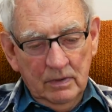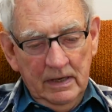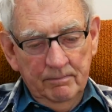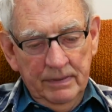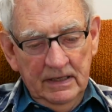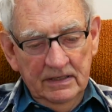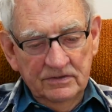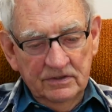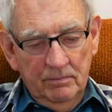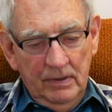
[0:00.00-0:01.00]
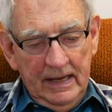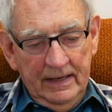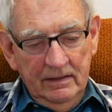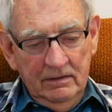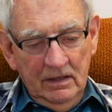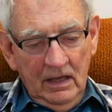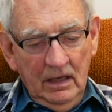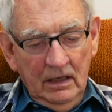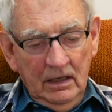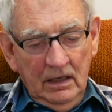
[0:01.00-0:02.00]
where birds are bred,
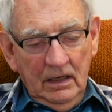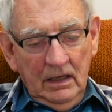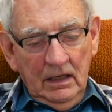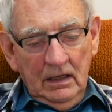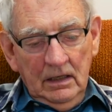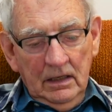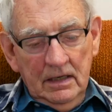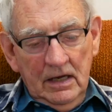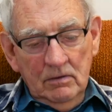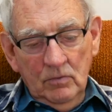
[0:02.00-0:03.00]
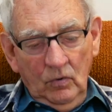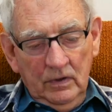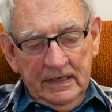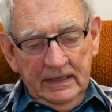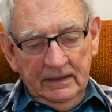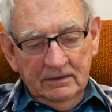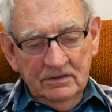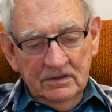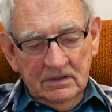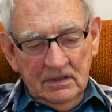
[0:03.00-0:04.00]
and no more kings.